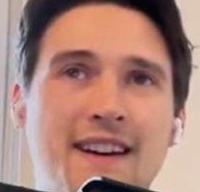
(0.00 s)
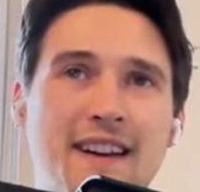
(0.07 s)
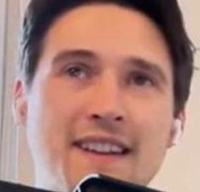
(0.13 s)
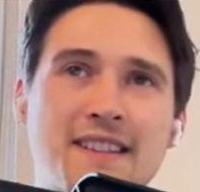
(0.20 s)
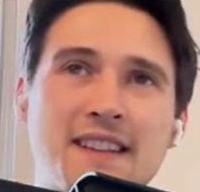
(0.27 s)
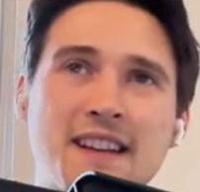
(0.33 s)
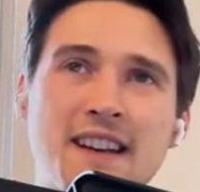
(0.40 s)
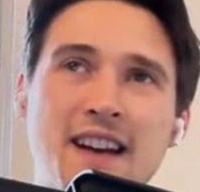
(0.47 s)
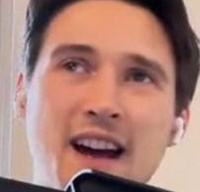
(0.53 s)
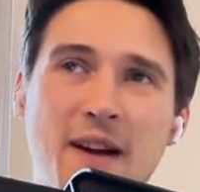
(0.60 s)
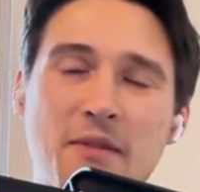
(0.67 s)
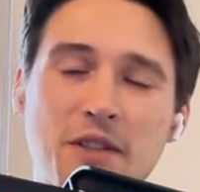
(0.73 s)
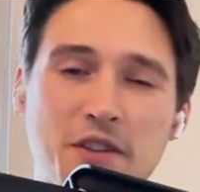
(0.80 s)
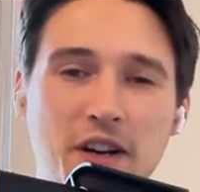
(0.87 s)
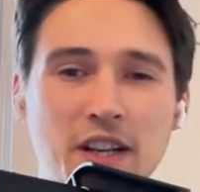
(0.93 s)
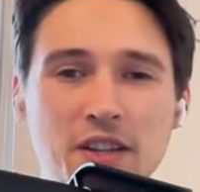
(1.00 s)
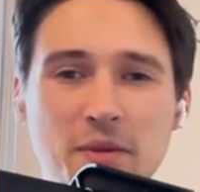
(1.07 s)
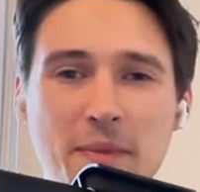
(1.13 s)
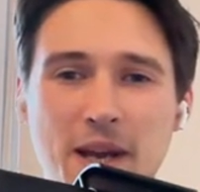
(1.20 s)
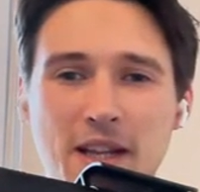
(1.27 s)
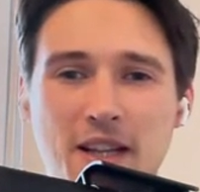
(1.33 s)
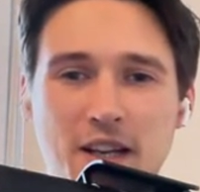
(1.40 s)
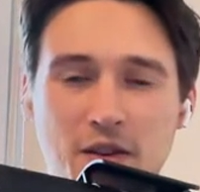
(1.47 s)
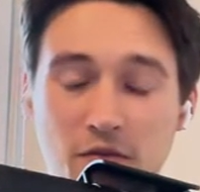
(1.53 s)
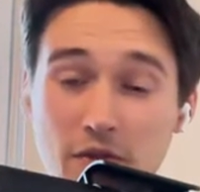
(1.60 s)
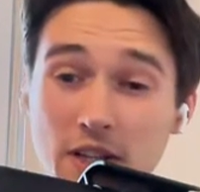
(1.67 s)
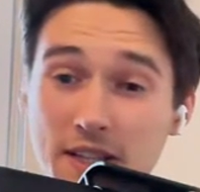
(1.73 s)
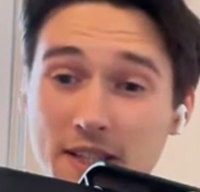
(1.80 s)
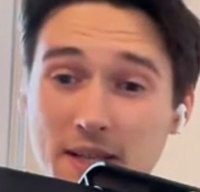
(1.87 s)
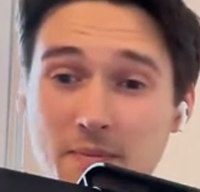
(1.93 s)
and I was trying to make like
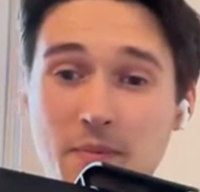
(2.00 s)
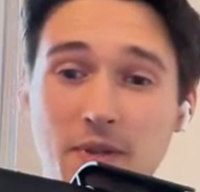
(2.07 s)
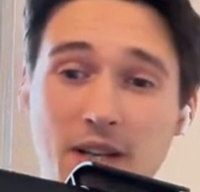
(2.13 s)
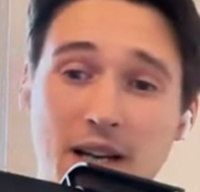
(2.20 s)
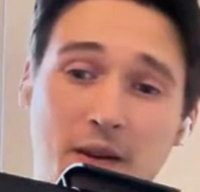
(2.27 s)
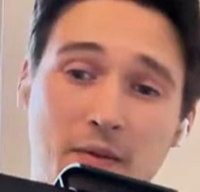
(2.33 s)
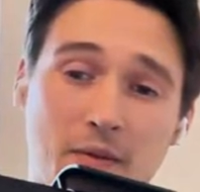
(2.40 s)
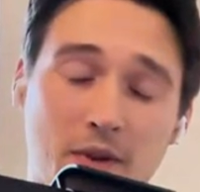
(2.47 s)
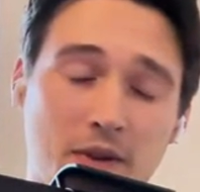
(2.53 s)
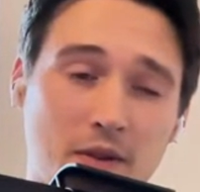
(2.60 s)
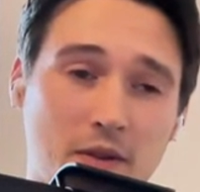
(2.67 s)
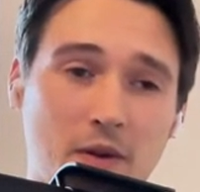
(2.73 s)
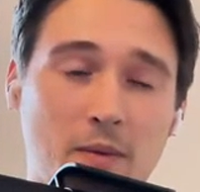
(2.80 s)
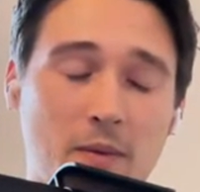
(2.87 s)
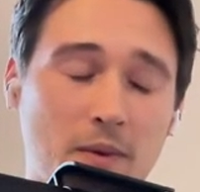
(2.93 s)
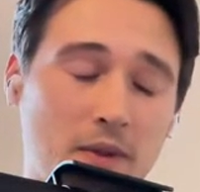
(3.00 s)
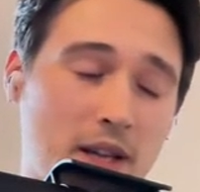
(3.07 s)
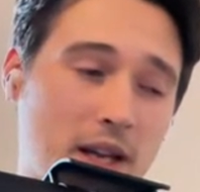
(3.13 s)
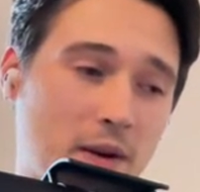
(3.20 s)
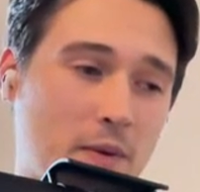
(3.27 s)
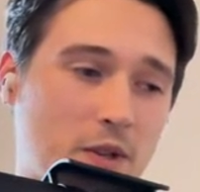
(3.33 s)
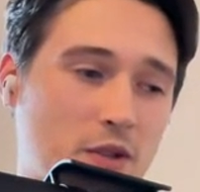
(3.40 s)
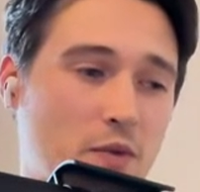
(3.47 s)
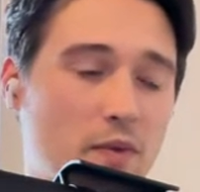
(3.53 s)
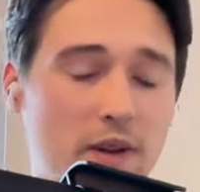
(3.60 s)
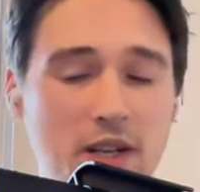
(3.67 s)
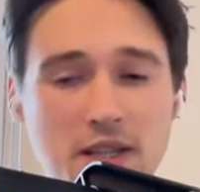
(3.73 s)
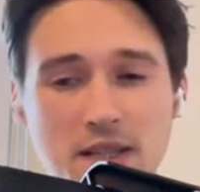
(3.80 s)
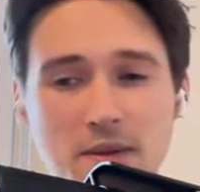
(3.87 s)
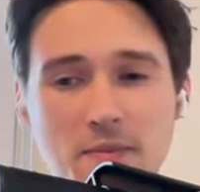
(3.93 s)
really simple language,
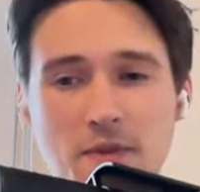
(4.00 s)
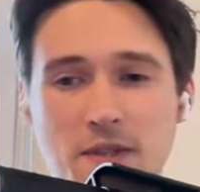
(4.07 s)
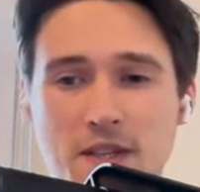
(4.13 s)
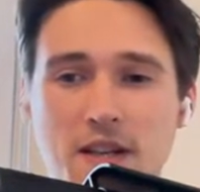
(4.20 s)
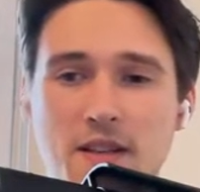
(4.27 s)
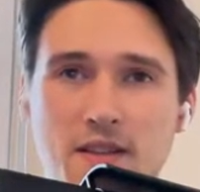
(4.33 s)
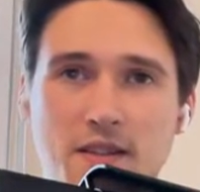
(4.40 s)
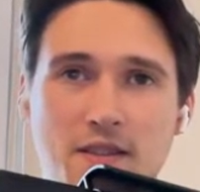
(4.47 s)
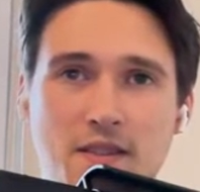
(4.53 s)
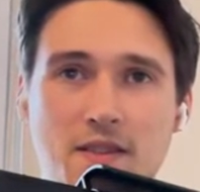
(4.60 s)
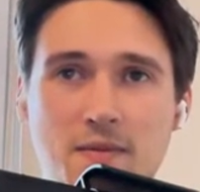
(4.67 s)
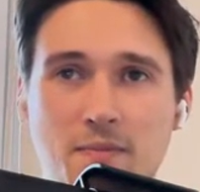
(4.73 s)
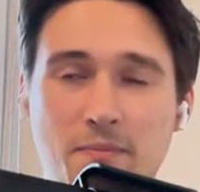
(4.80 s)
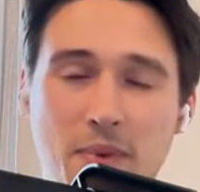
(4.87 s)
very simple sentences.